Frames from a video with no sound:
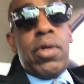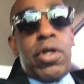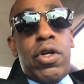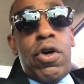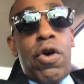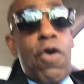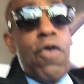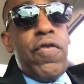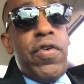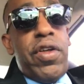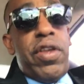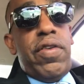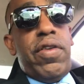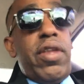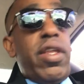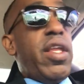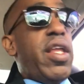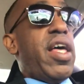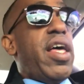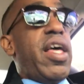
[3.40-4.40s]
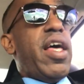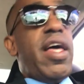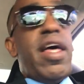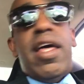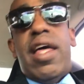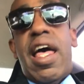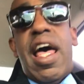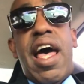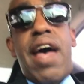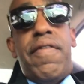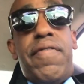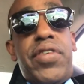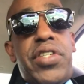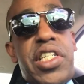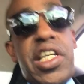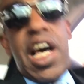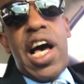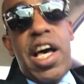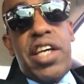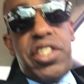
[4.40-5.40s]
COVID
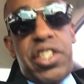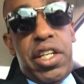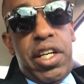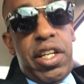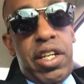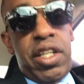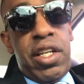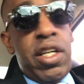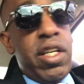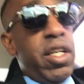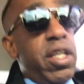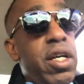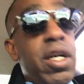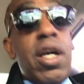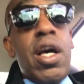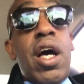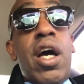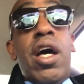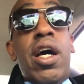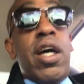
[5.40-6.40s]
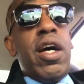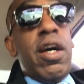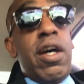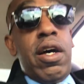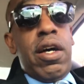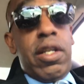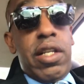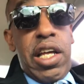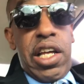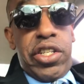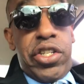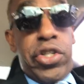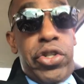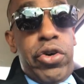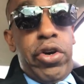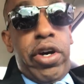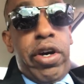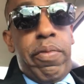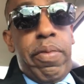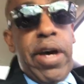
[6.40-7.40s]
advertising. Let's
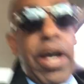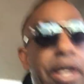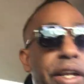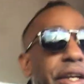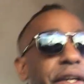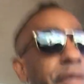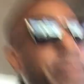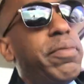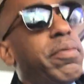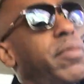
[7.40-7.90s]
talk about it.